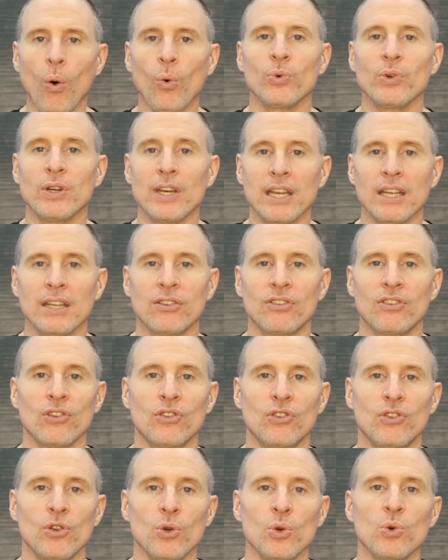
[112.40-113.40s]
need to
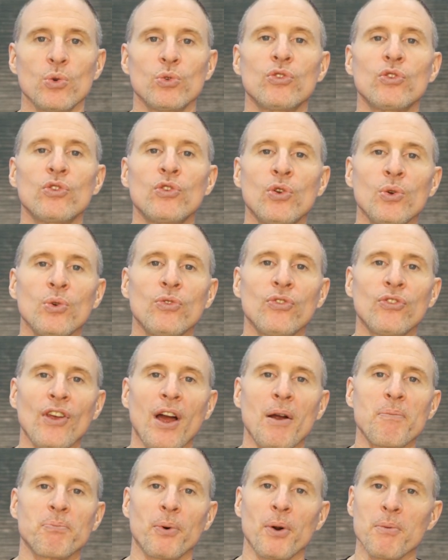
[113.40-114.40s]
do two
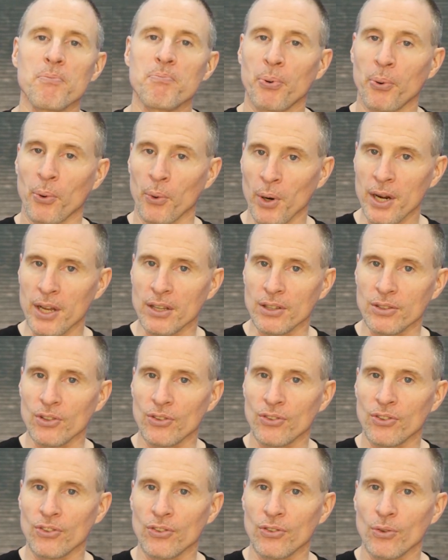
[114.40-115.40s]
separate
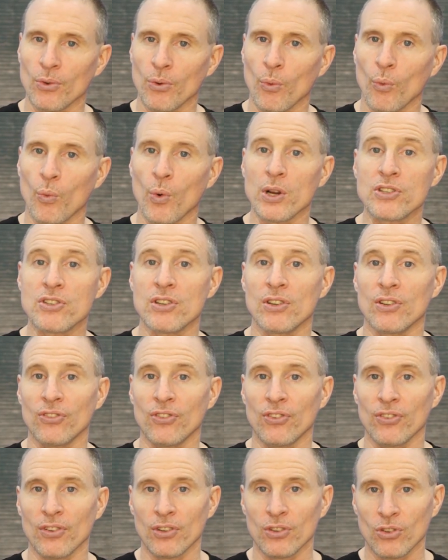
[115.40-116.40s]
prints, which
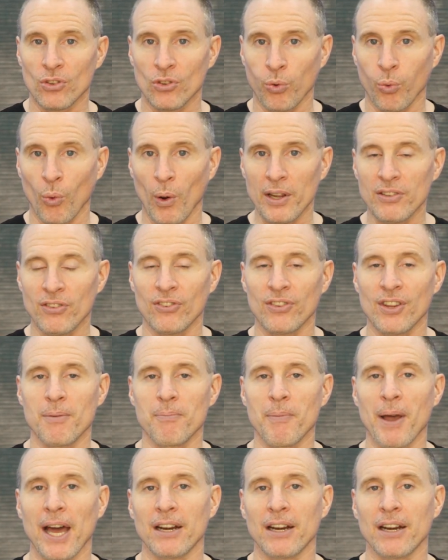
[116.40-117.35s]
is twice the amount of